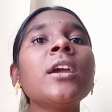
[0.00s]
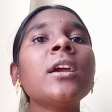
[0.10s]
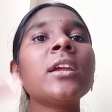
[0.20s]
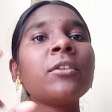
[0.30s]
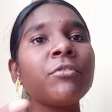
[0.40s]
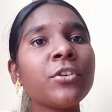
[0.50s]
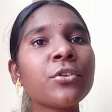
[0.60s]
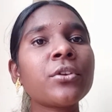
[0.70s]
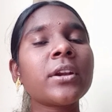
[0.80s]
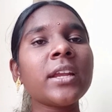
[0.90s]
if
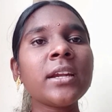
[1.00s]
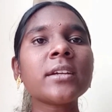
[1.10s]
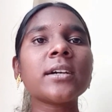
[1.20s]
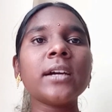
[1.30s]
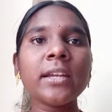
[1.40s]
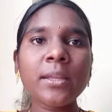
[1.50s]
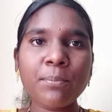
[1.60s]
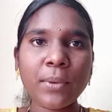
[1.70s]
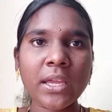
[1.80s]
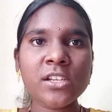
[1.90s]
you read any
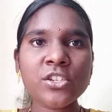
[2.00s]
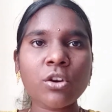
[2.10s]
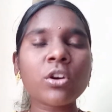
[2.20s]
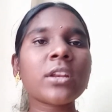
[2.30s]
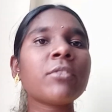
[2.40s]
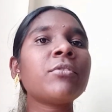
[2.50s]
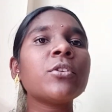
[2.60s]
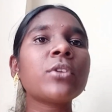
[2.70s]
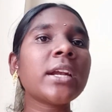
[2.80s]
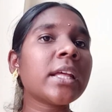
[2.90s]
page or if you
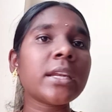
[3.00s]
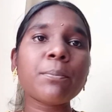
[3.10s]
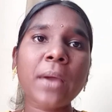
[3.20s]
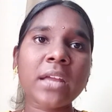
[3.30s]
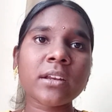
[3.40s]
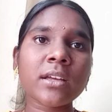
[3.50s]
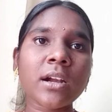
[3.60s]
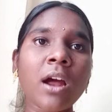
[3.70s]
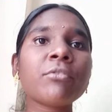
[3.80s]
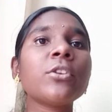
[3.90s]
read any
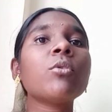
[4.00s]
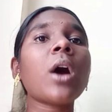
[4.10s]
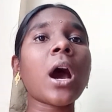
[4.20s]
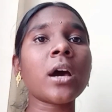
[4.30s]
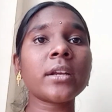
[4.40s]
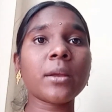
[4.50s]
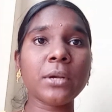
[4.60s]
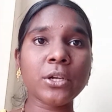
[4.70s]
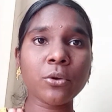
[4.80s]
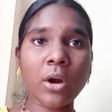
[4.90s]
paragraph, you are
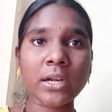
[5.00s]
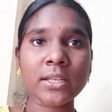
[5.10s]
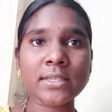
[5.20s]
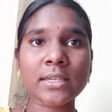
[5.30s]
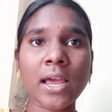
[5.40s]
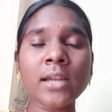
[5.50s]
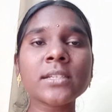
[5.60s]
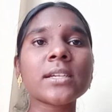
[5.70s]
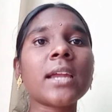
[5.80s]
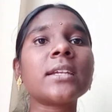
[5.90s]
able to understand
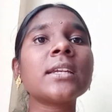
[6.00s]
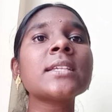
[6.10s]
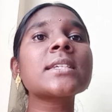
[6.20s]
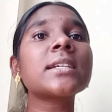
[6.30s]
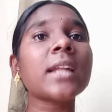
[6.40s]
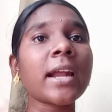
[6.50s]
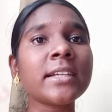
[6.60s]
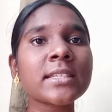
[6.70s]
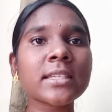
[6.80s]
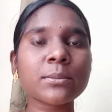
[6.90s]
at least
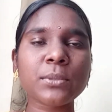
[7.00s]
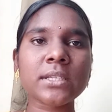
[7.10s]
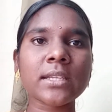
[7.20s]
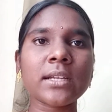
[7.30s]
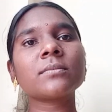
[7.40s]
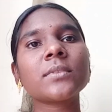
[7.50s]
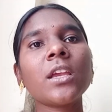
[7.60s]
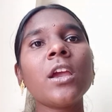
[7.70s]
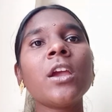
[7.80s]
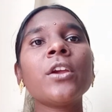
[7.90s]
96%.
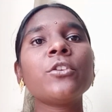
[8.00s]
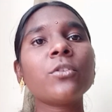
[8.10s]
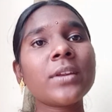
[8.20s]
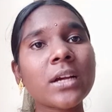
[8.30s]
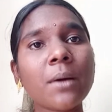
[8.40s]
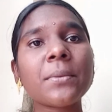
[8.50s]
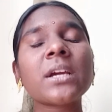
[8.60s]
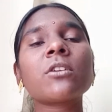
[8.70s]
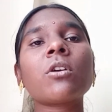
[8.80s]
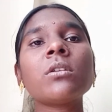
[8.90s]
You will come
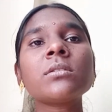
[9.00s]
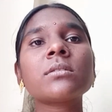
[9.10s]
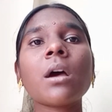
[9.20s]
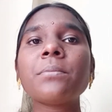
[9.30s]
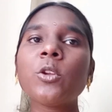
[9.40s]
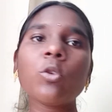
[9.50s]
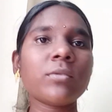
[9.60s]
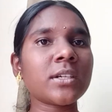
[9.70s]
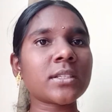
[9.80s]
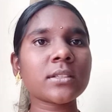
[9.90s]
across some new
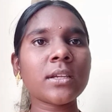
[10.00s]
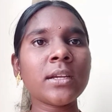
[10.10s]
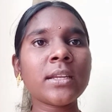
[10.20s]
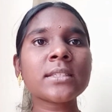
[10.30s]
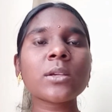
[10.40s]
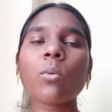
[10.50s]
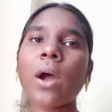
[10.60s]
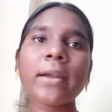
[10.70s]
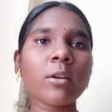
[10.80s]
words. It is quite